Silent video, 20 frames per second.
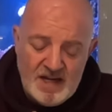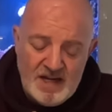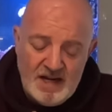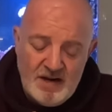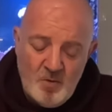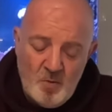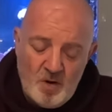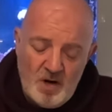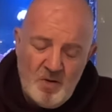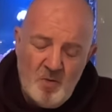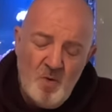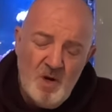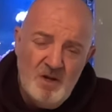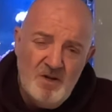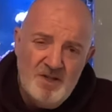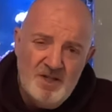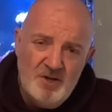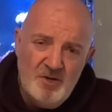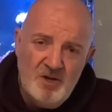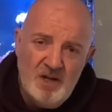What it will
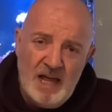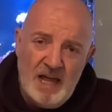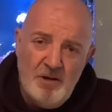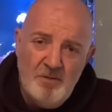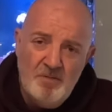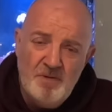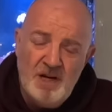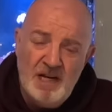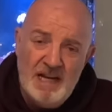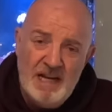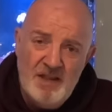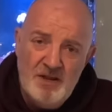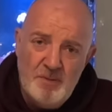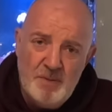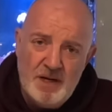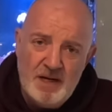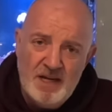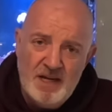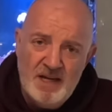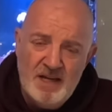do, it'll help clean the
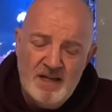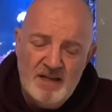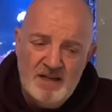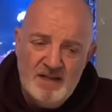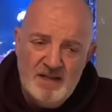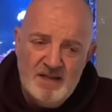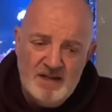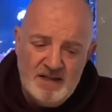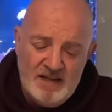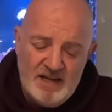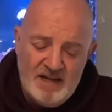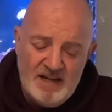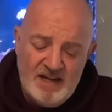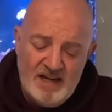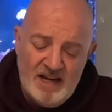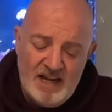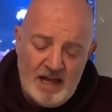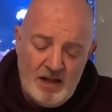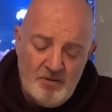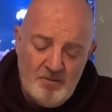bike,
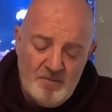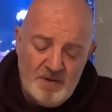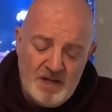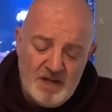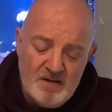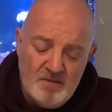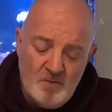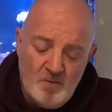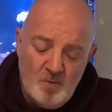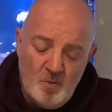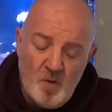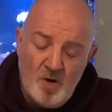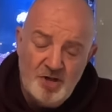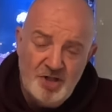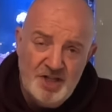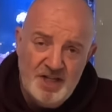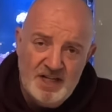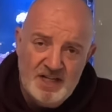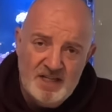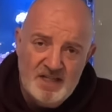it'll help me
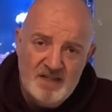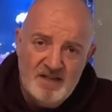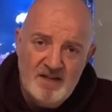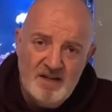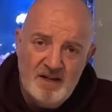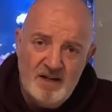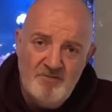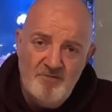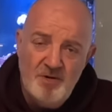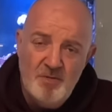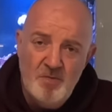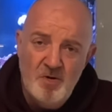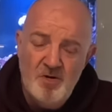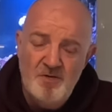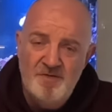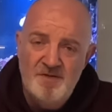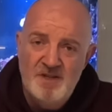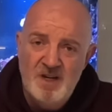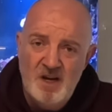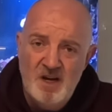wash it and
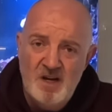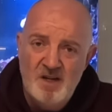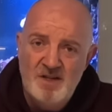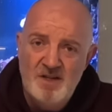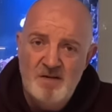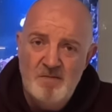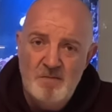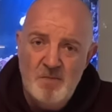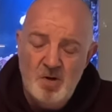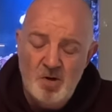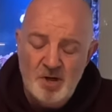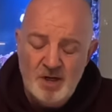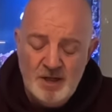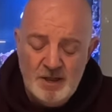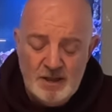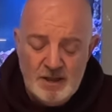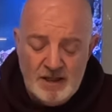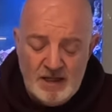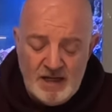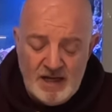remove dirt and muck.
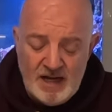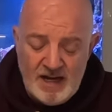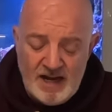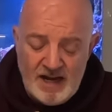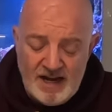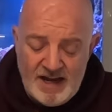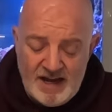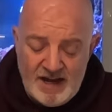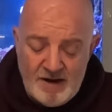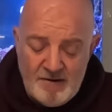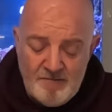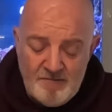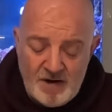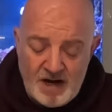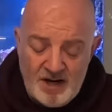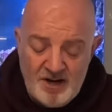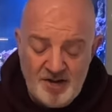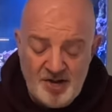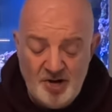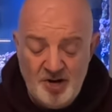And
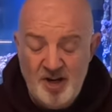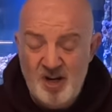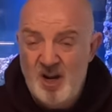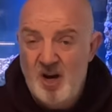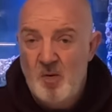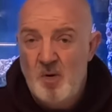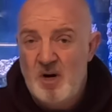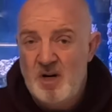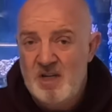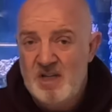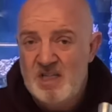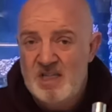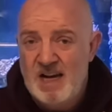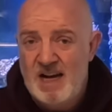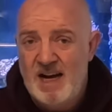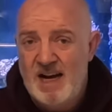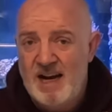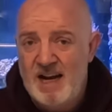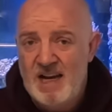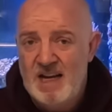I thought, you know what, sat
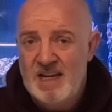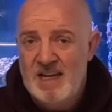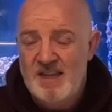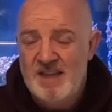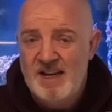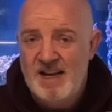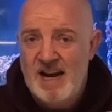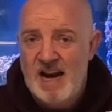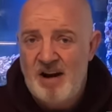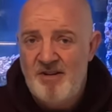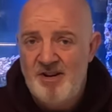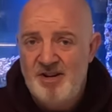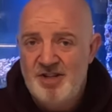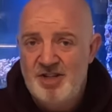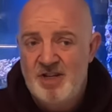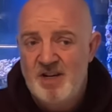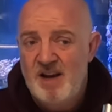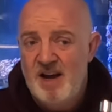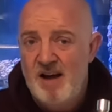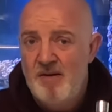idle in the garage,
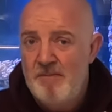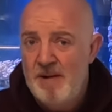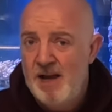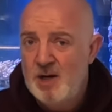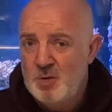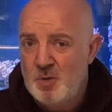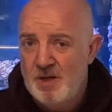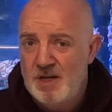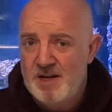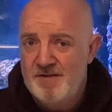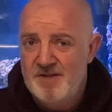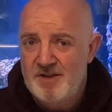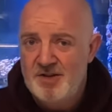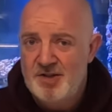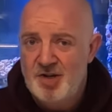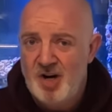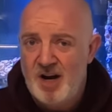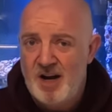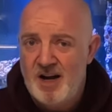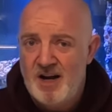I may as well give it a
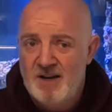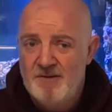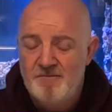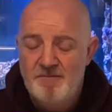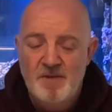try.